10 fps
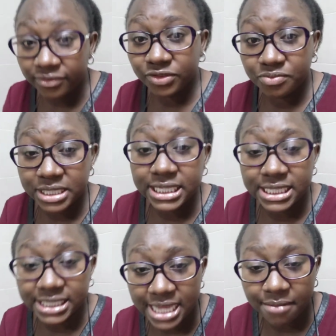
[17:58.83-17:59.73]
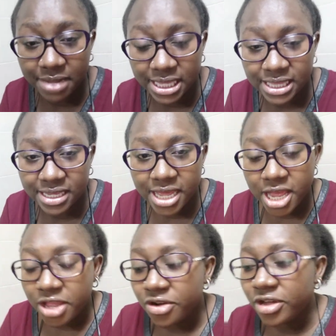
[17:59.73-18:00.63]
I have to be sincere. By the
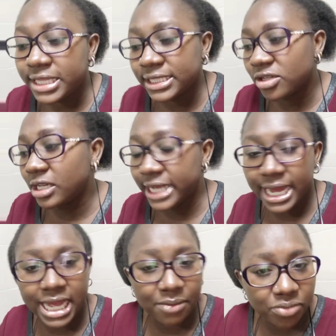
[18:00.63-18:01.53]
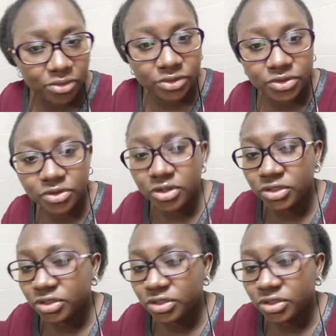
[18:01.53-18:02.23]
way, these older couples you go